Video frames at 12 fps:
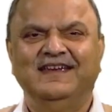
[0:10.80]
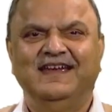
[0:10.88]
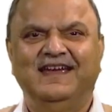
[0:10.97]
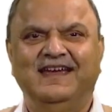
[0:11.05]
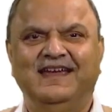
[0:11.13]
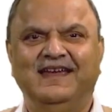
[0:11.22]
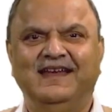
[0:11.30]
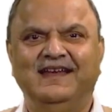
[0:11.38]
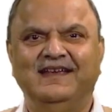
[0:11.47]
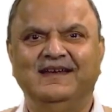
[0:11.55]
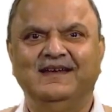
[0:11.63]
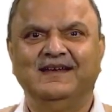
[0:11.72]
and
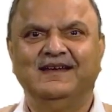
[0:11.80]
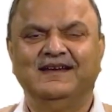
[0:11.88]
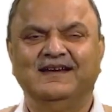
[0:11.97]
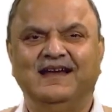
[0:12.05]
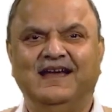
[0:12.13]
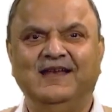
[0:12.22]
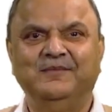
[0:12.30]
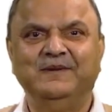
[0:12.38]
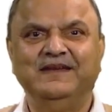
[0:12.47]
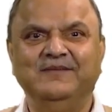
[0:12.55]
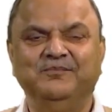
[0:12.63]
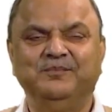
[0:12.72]
I'll
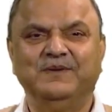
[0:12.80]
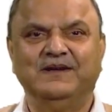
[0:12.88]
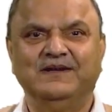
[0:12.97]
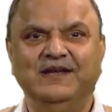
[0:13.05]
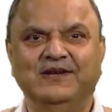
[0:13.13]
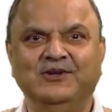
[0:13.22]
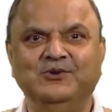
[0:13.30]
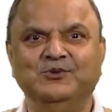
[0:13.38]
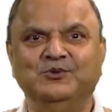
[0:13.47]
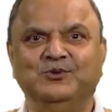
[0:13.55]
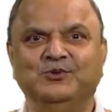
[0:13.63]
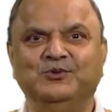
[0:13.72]
be taking
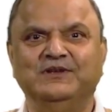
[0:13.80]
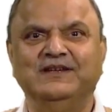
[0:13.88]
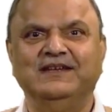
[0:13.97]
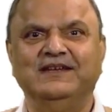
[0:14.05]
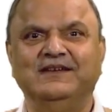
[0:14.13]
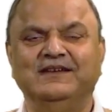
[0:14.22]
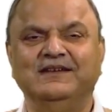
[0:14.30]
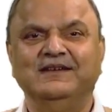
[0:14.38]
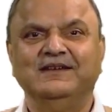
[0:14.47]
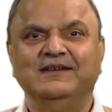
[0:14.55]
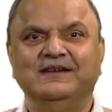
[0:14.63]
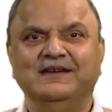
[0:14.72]
you through the
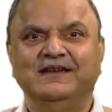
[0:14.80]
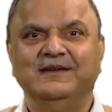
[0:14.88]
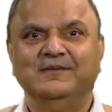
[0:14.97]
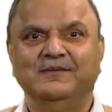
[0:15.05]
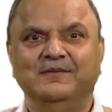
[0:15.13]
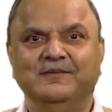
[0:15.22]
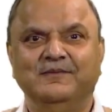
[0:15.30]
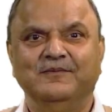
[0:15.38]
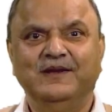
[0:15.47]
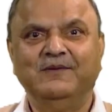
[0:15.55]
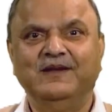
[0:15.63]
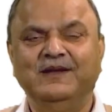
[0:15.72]

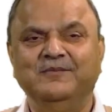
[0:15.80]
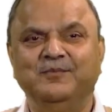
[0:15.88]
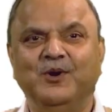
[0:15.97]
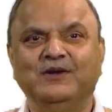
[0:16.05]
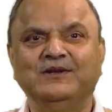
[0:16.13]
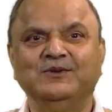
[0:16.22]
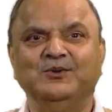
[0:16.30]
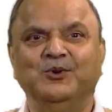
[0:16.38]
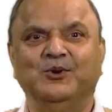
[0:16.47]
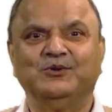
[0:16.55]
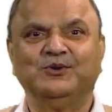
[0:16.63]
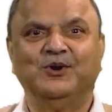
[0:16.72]
very important
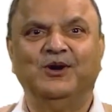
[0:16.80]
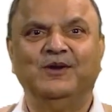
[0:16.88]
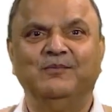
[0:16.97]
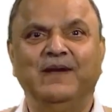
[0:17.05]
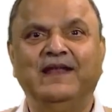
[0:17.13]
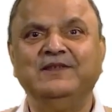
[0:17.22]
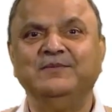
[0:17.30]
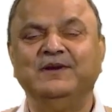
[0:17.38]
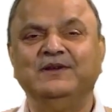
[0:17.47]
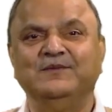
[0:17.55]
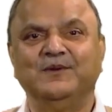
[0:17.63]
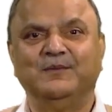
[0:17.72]
course called
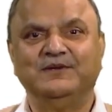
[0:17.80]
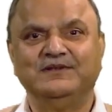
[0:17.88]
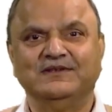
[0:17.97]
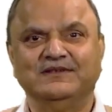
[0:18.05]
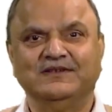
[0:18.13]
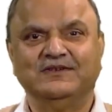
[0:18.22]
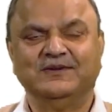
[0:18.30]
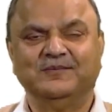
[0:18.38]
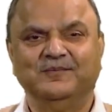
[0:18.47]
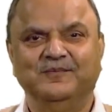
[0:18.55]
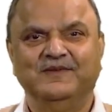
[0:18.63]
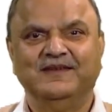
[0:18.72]
Management Information System.
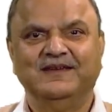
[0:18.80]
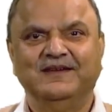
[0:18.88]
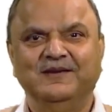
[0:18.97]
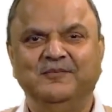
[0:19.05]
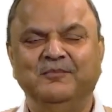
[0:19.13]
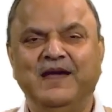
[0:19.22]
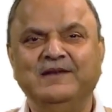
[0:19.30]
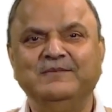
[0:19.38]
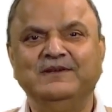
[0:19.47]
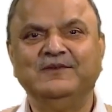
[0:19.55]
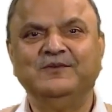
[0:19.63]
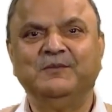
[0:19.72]

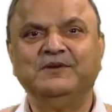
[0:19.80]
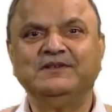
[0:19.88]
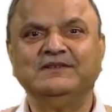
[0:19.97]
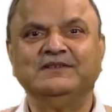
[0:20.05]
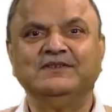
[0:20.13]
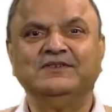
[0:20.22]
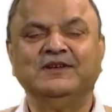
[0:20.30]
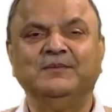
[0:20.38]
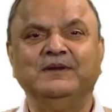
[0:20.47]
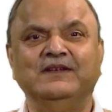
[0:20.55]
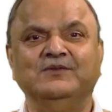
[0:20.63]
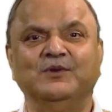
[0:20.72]
Management Information System
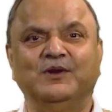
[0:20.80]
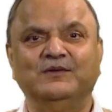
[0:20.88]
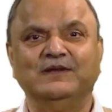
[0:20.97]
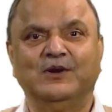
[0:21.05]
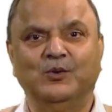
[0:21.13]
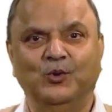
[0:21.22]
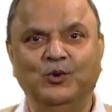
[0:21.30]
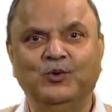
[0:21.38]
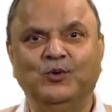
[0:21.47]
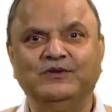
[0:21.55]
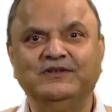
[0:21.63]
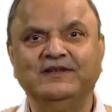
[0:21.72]
is one of the core
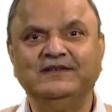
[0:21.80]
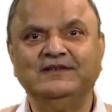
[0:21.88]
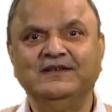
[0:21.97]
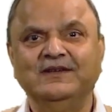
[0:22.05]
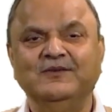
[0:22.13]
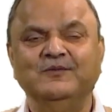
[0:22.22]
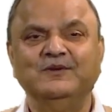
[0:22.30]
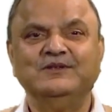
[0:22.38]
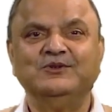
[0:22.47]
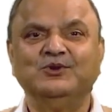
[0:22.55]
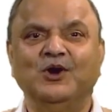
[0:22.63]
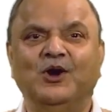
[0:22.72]
courses which
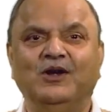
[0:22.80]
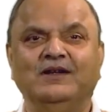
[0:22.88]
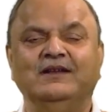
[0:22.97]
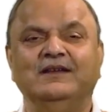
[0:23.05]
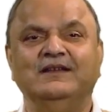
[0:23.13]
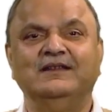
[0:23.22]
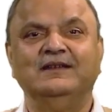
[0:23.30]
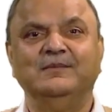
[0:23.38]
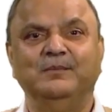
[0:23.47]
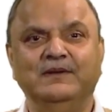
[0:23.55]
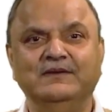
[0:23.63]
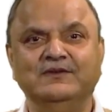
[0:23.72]
is taught in the
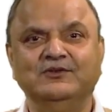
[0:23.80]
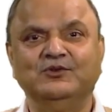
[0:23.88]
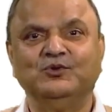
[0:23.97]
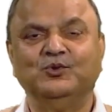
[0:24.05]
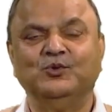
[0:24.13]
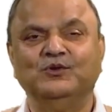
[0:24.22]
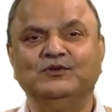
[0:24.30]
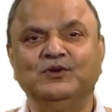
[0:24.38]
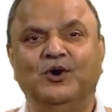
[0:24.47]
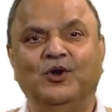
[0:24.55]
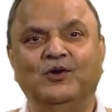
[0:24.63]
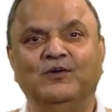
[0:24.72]
business schools
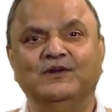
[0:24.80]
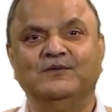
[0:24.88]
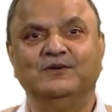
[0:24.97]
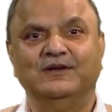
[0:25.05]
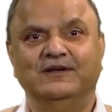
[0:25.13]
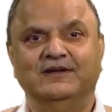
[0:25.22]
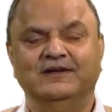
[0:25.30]
all over the world.